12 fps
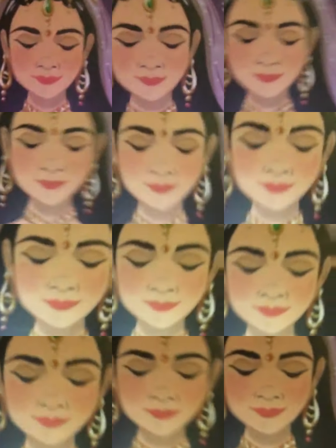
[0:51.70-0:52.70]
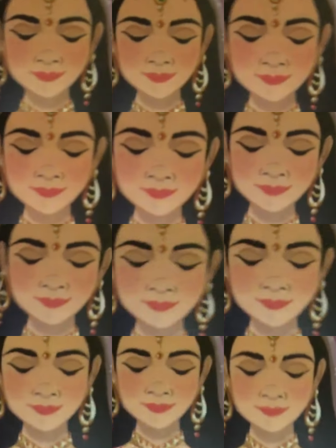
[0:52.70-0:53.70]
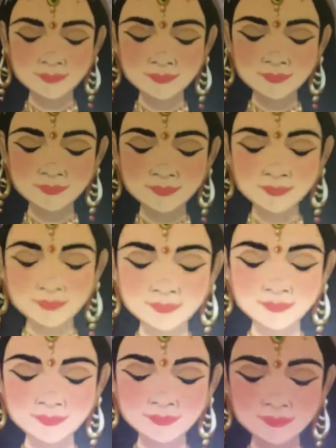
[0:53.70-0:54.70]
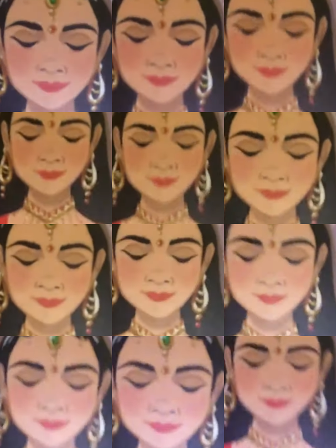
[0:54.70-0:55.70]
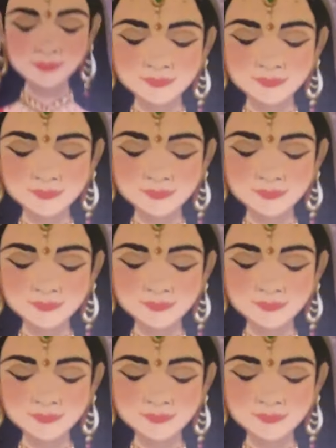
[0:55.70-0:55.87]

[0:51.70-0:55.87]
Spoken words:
she's got the world right there. And the world is in the